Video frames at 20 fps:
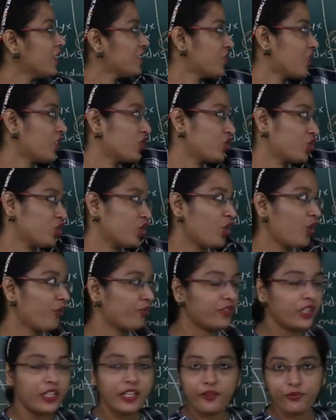structure
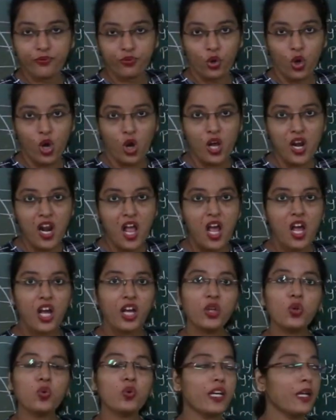of the nephron,
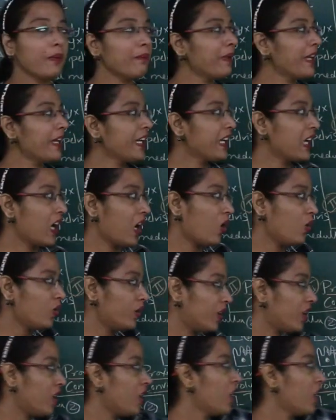you can make out